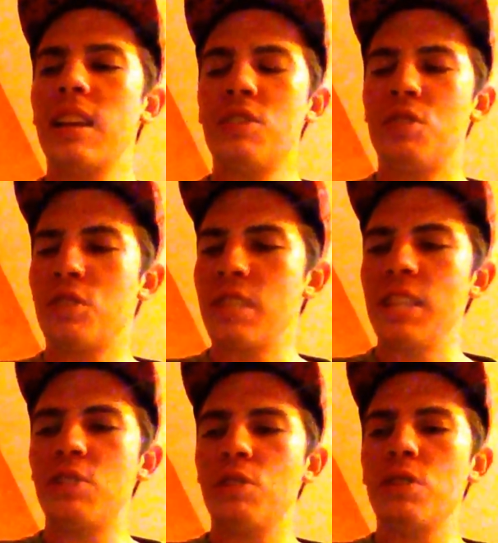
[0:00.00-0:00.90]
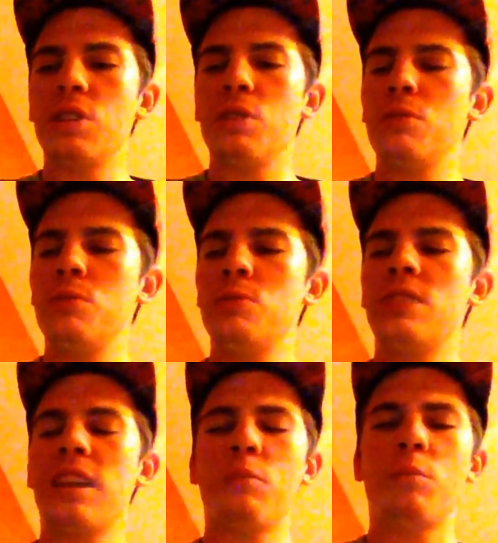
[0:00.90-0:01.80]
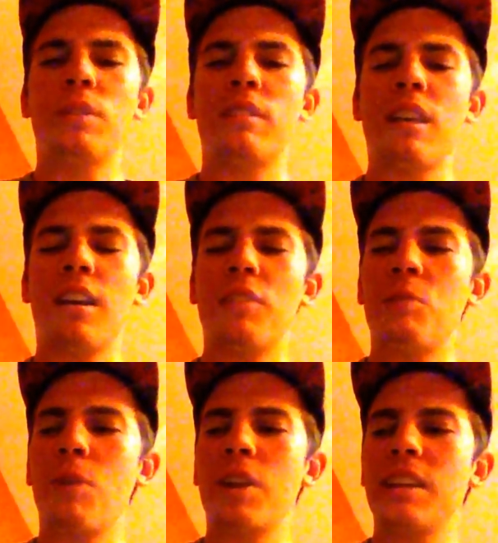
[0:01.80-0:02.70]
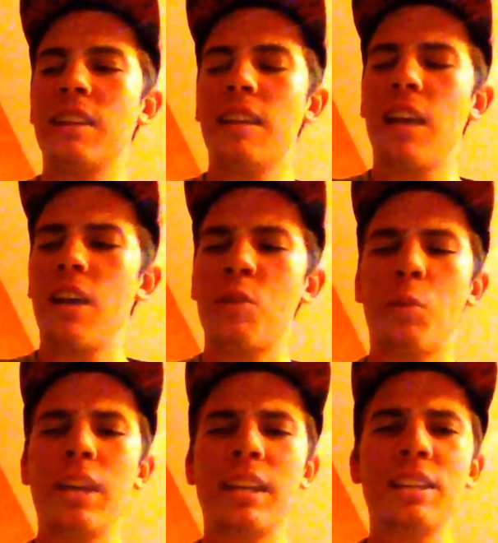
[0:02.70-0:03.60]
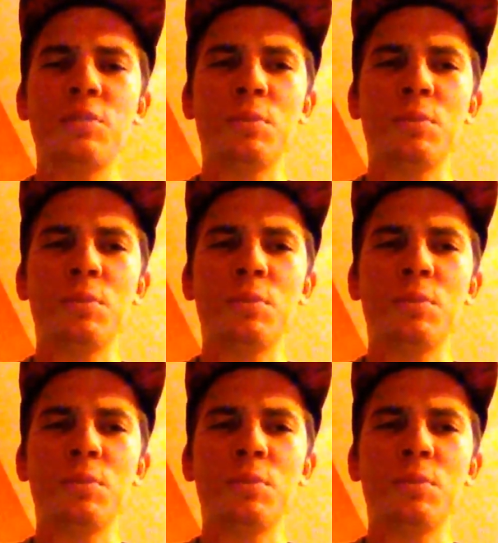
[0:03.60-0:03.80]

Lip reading: just easier to use, and with the market the way it is,